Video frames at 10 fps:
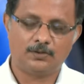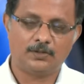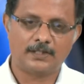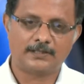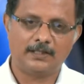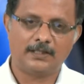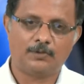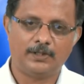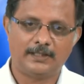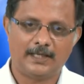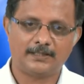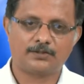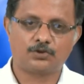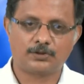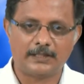No other cell in the body has
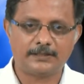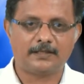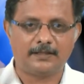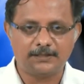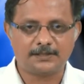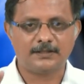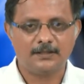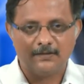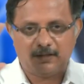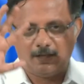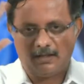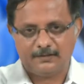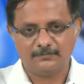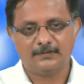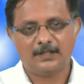such rich
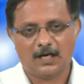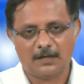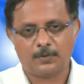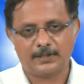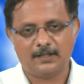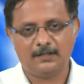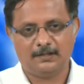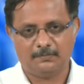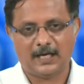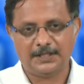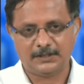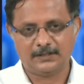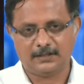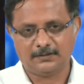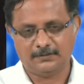arboreal branching
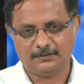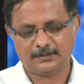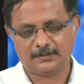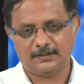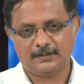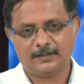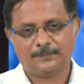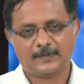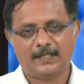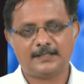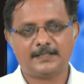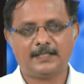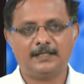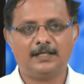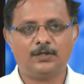structures, right.
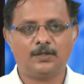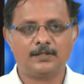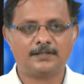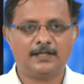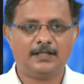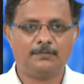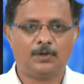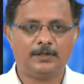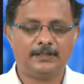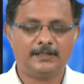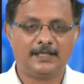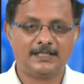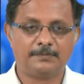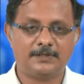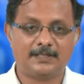Secondly, no other cell in the body can
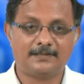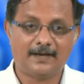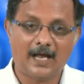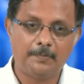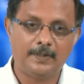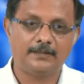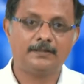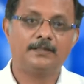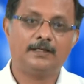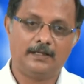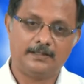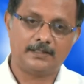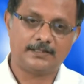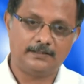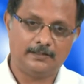exhibit such rapid electrical
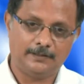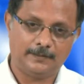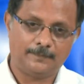signaling.